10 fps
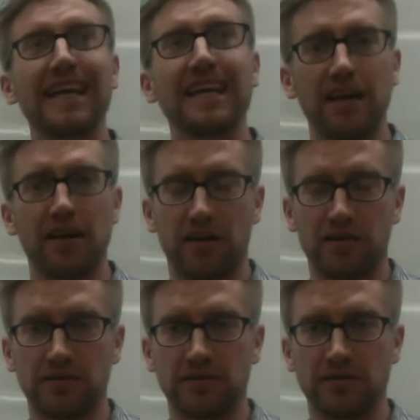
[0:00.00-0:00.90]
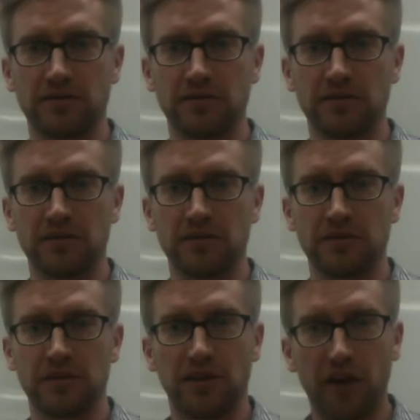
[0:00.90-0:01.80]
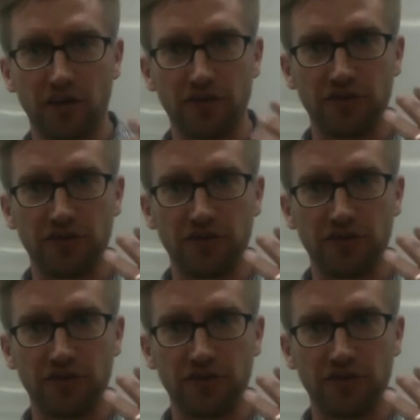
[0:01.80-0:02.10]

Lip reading: a year? There's